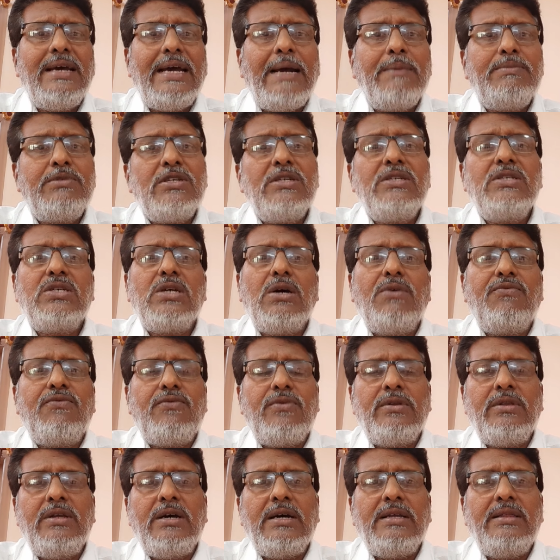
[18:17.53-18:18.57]
absence of
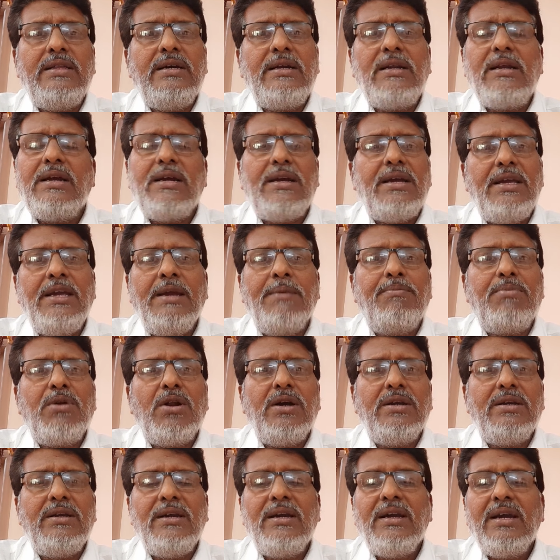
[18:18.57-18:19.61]
the other
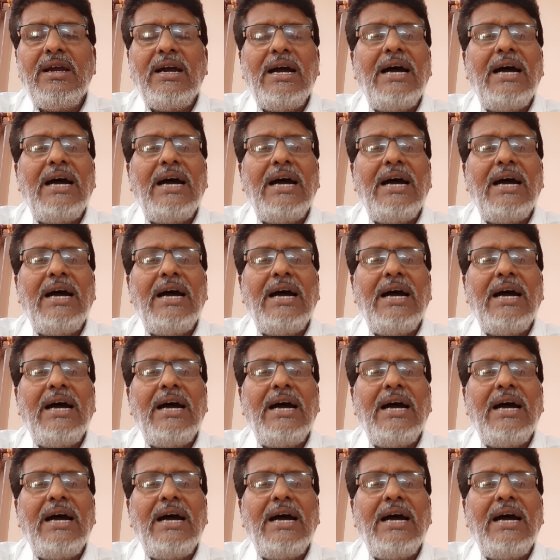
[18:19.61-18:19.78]
employee.